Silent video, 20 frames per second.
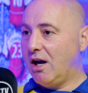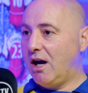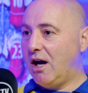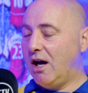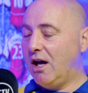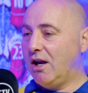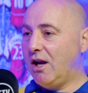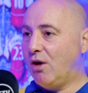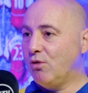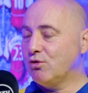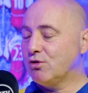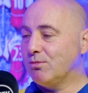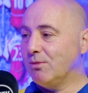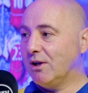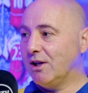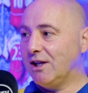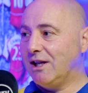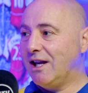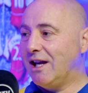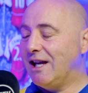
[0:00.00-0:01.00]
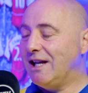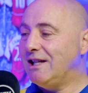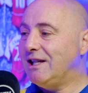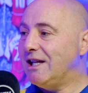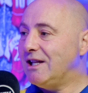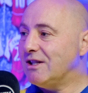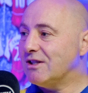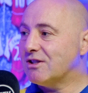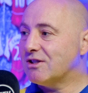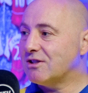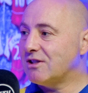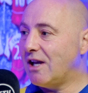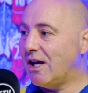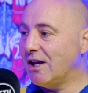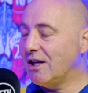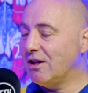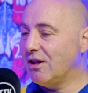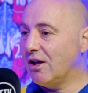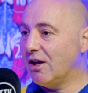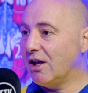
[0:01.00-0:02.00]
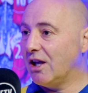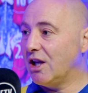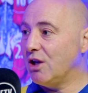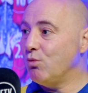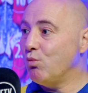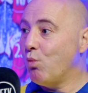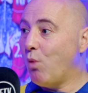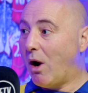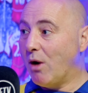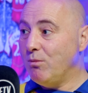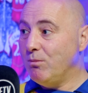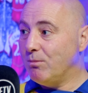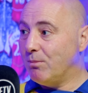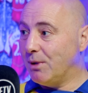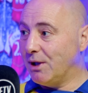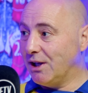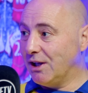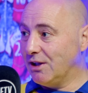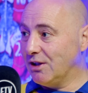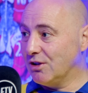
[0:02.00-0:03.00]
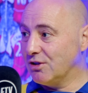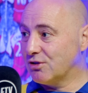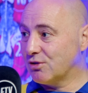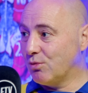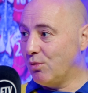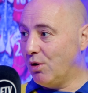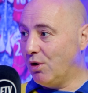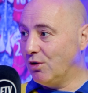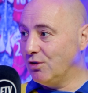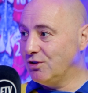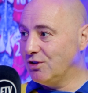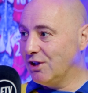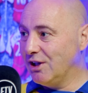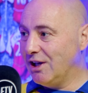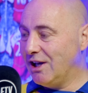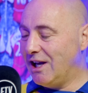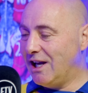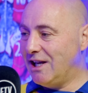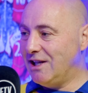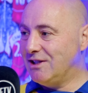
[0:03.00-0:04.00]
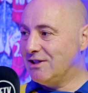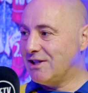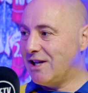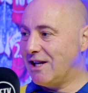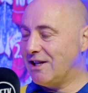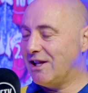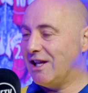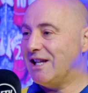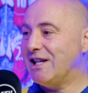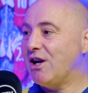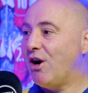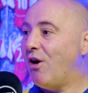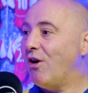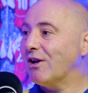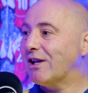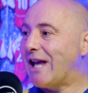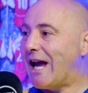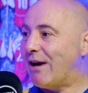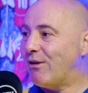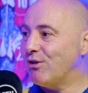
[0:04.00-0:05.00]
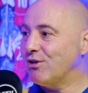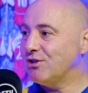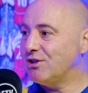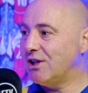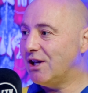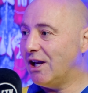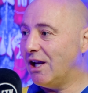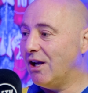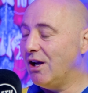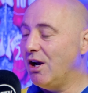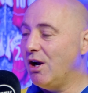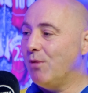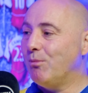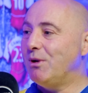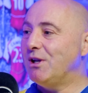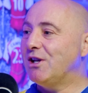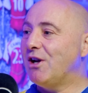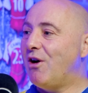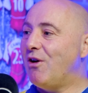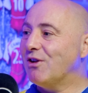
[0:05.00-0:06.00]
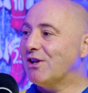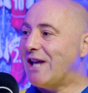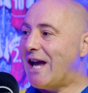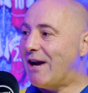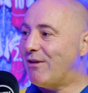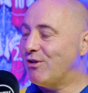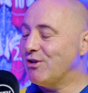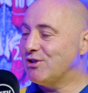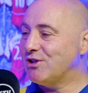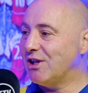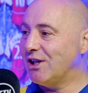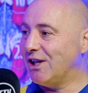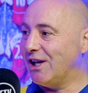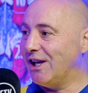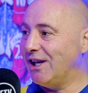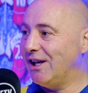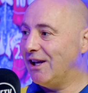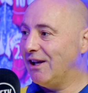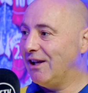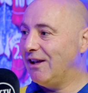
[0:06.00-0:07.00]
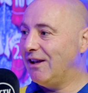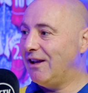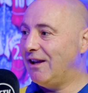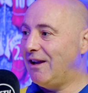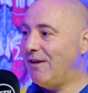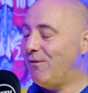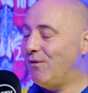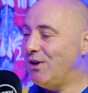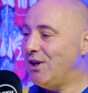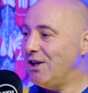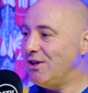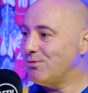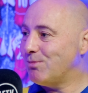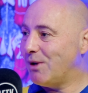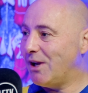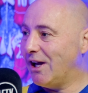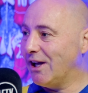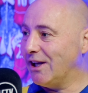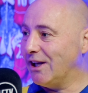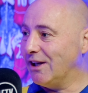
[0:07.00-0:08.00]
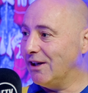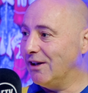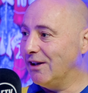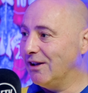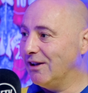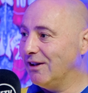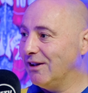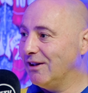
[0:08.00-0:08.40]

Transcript: And ultimately, he didn't say that he won't be in the squad. He said that he can't guarantee it. But he can't guarantee it if he is playing.